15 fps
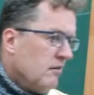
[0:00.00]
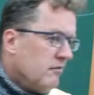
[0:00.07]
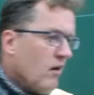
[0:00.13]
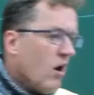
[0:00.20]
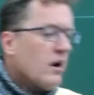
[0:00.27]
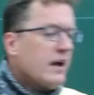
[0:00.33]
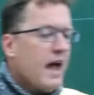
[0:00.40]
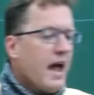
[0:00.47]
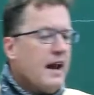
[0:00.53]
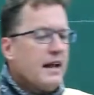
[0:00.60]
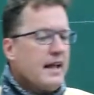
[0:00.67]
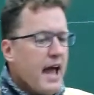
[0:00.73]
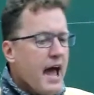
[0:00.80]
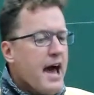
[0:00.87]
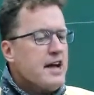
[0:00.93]

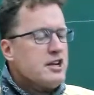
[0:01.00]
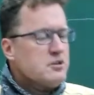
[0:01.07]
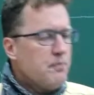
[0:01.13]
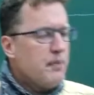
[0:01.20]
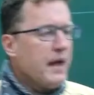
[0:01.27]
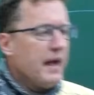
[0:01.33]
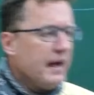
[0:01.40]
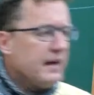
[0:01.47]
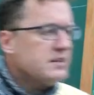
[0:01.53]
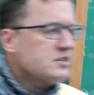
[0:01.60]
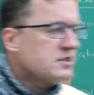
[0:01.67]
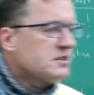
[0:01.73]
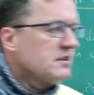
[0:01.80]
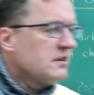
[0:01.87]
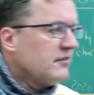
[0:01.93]
volcanic ash beds